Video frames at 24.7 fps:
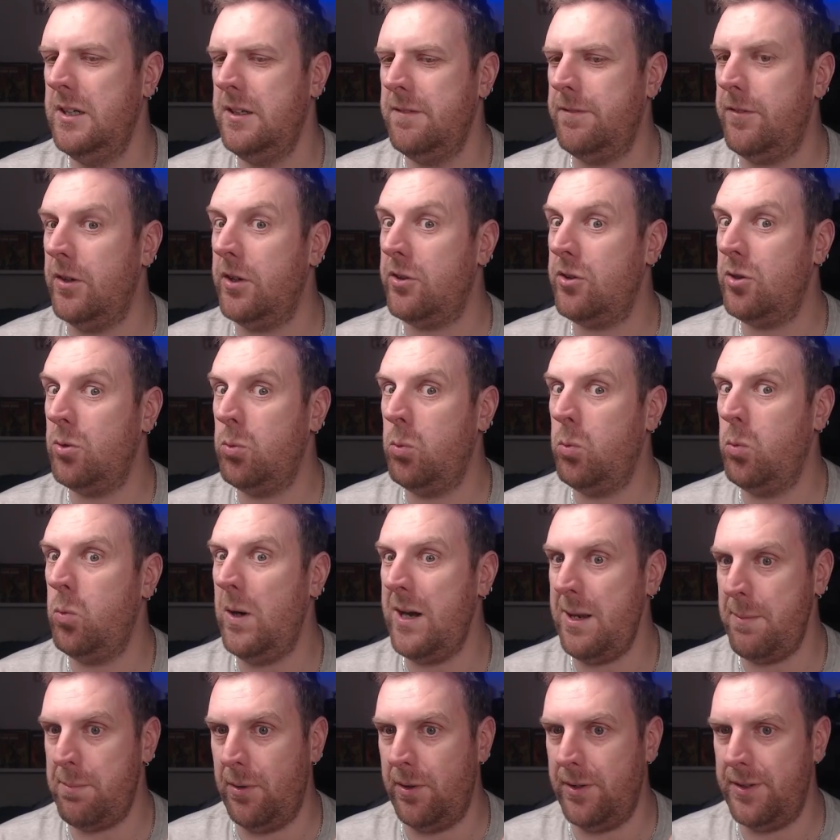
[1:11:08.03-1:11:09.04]
for
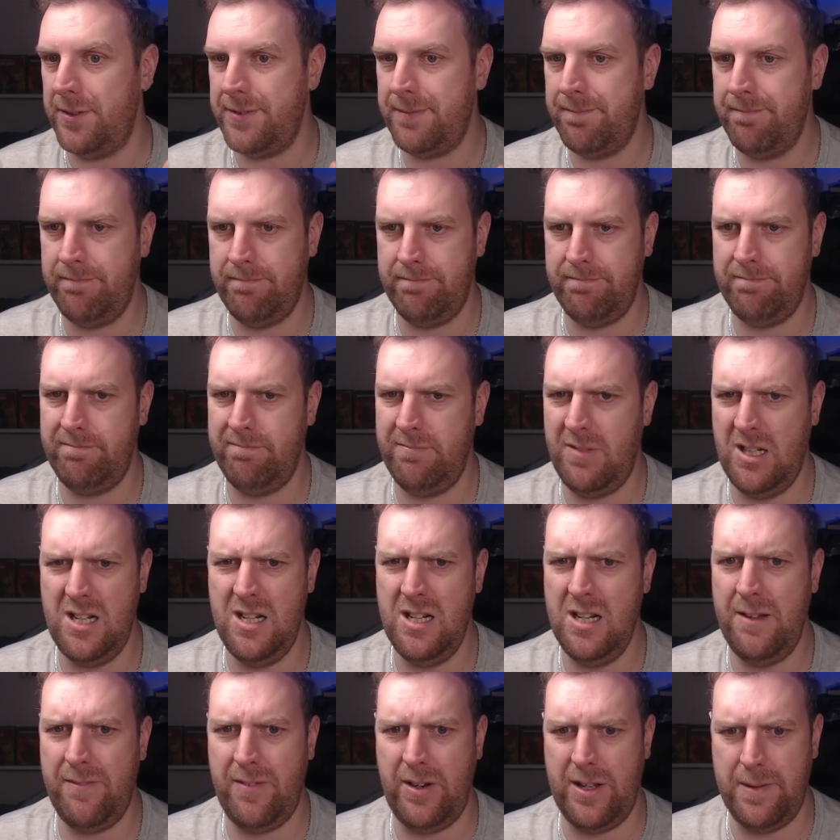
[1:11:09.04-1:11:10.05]
20 points.
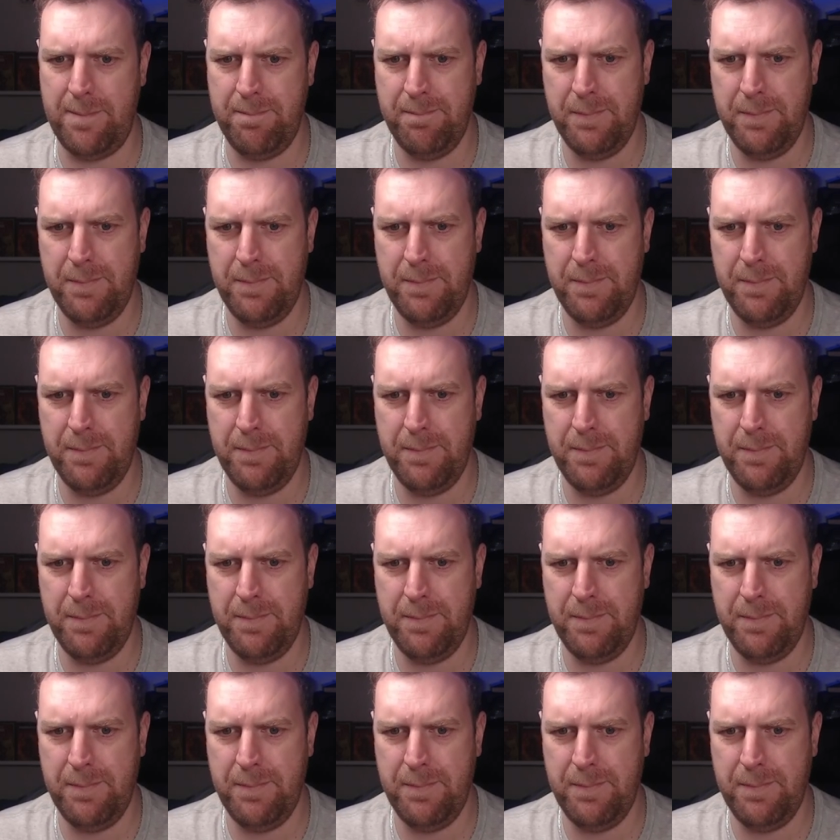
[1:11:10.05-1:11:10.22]
Lovely.